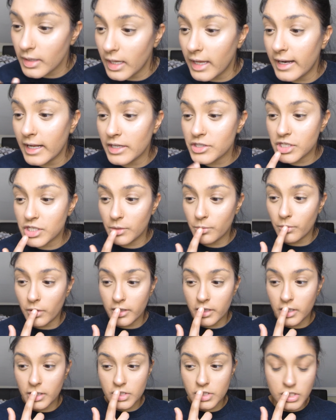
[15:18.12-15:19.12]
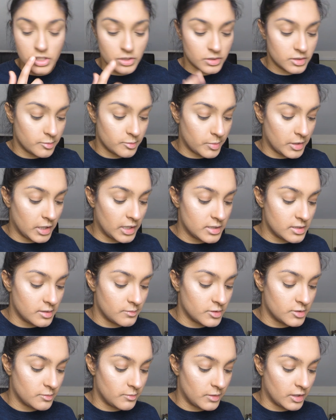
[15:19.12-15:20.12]
And actually what I usually do is apply
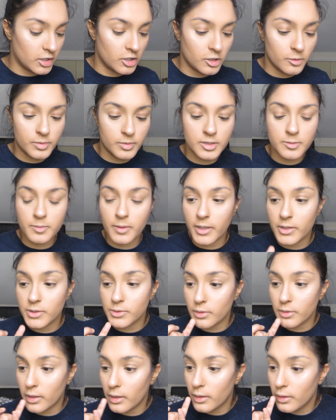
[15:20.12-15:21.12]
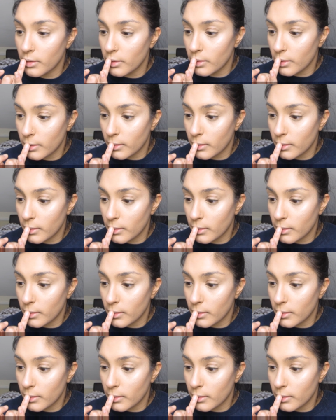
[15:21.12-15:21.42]
some to my Cupid's bow as well.